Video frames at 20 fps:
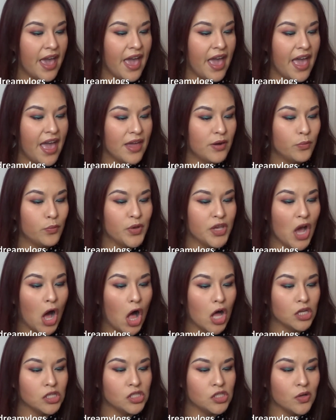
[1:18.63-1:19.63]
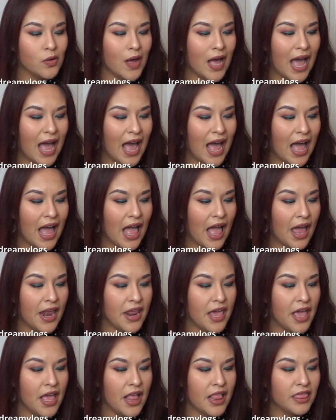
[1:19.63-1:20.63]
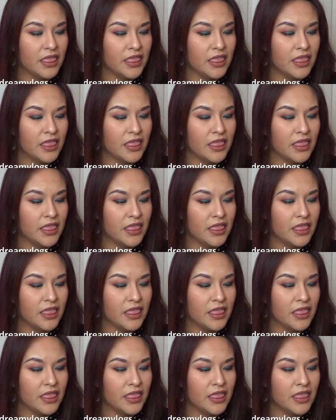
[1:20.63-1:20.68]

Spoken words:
And we also had